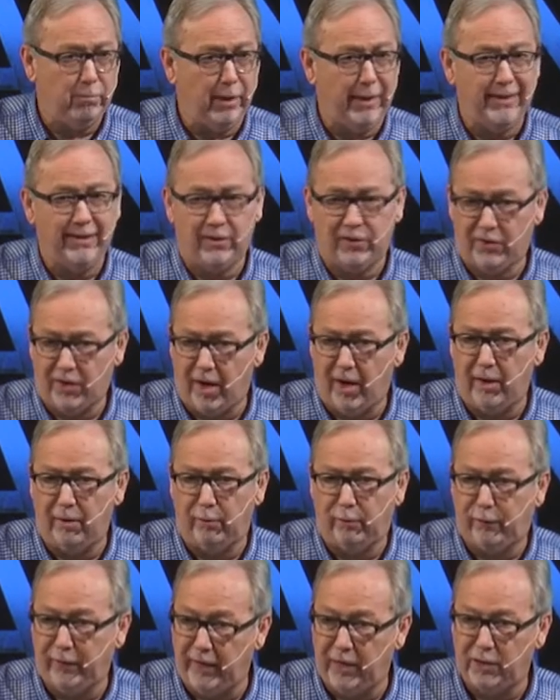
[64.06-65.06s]
by design,
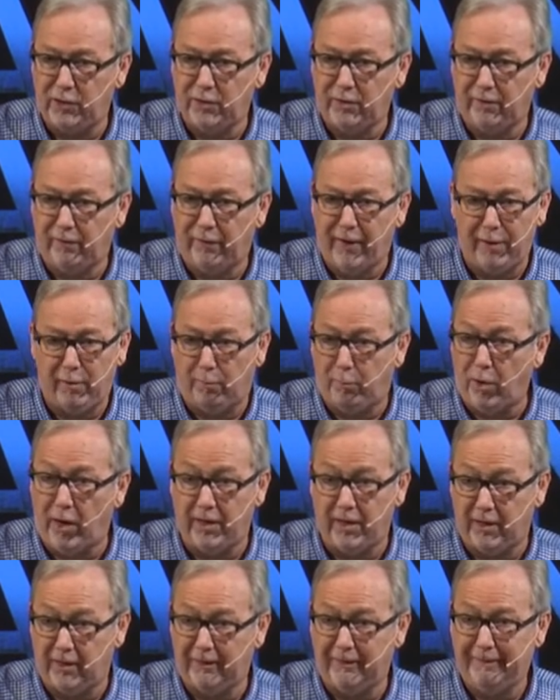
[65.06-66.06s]
finished, a final
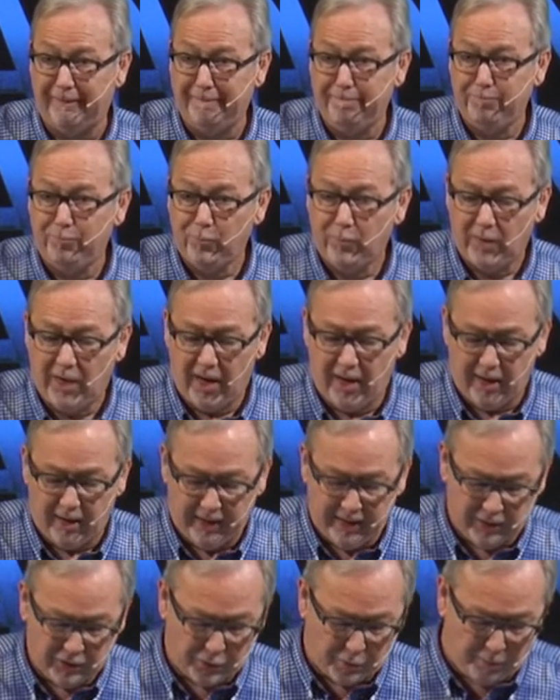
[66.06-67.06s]
product. Uh,
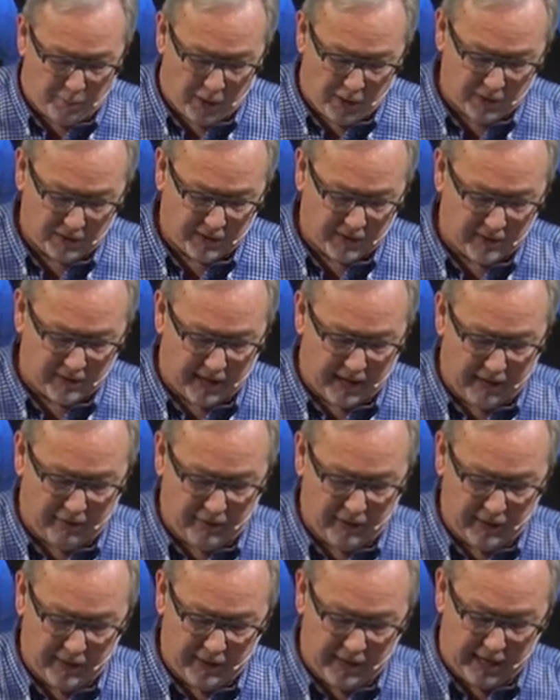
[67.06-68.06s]
and so Paul says, I
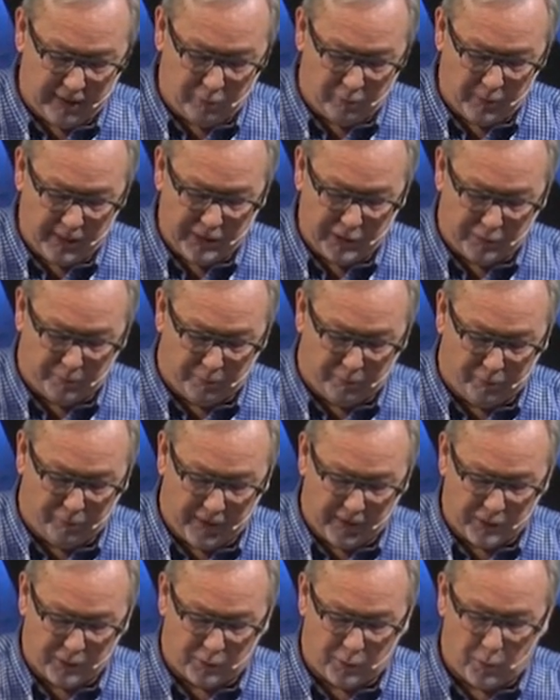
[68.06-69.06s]
haven't yet reached
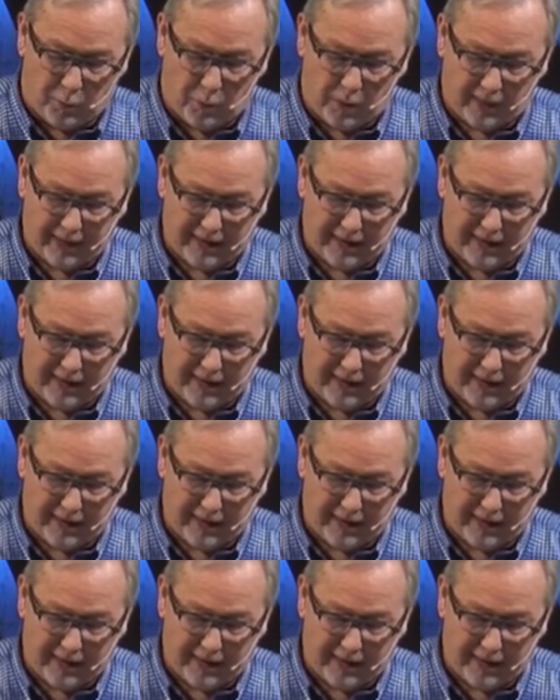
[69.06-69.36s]
perfection. Well, what